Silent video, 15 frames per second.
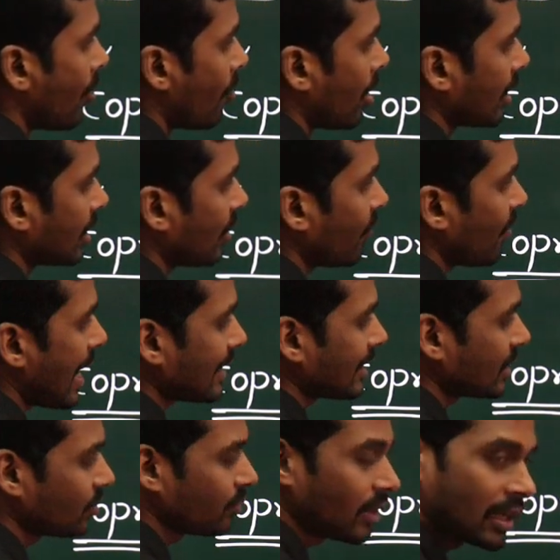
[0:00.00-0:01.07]
What are the
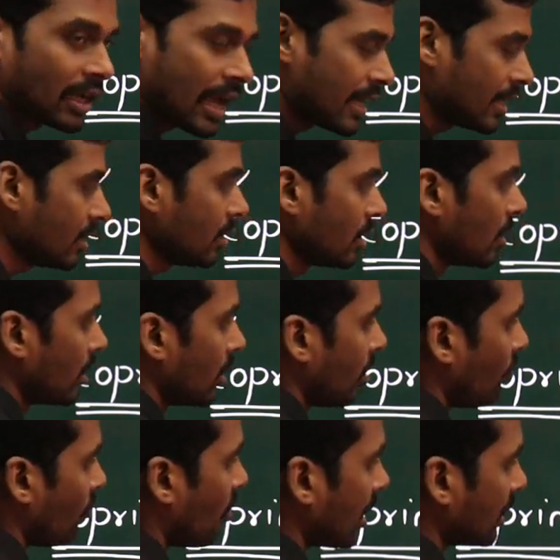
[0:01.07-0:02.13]
factors for 9?
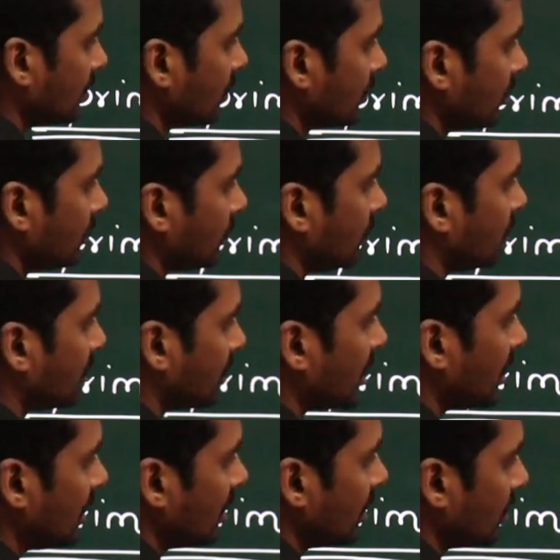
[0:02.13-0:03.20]
1,
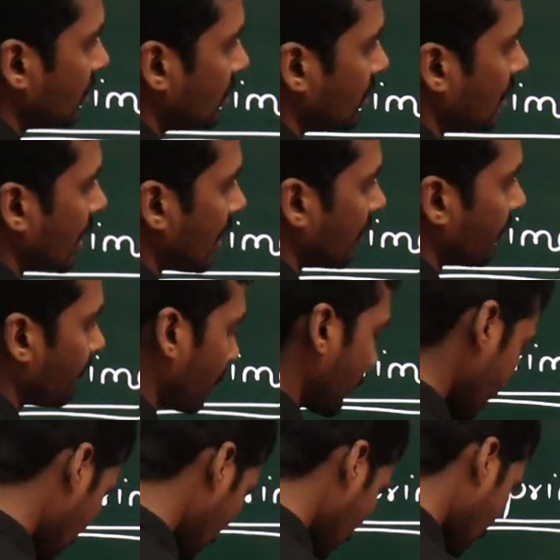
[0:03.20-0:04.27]
3, 9.
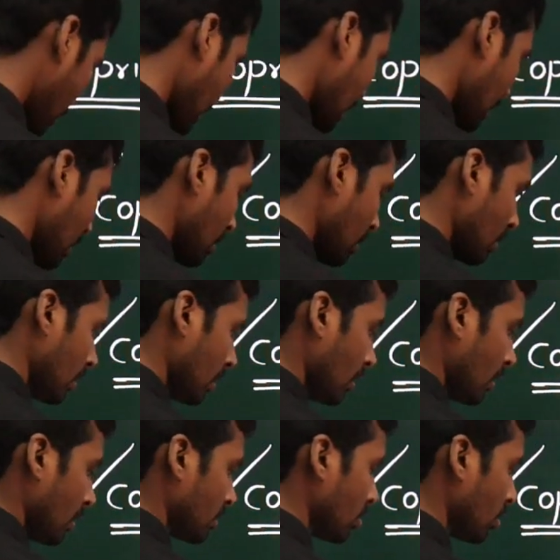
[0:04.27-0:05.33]
Okay.
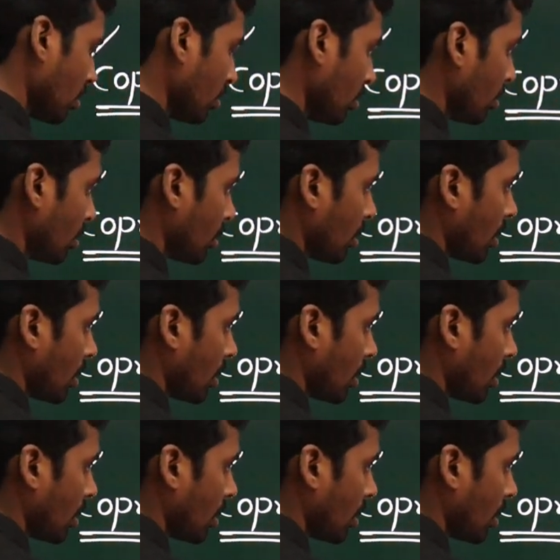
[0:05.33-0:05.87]
So